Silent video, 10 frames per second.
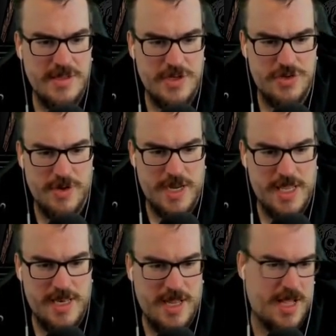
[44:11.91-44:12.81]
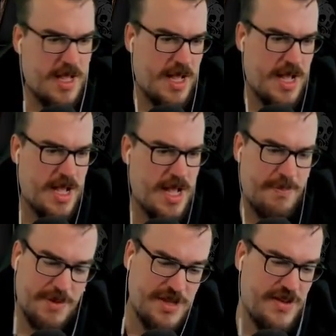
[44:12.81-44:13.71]
The trinket. Uh,
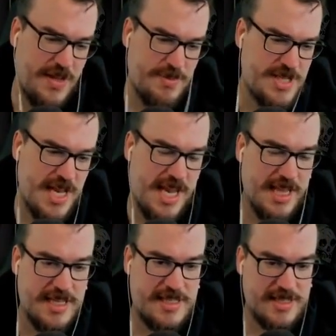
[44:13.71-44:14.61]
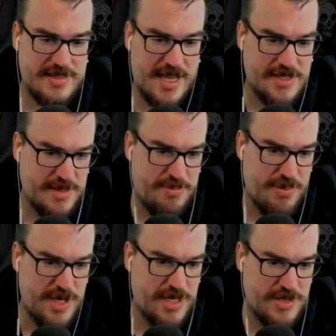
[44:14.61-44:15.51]
plus 50% healing skill is actually
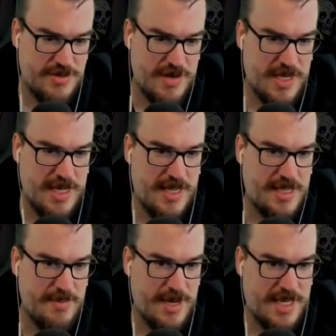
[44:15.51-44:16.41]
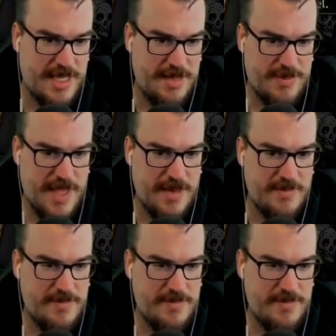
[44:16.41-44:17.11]
pretty good trinket. I think I'm going to keep that.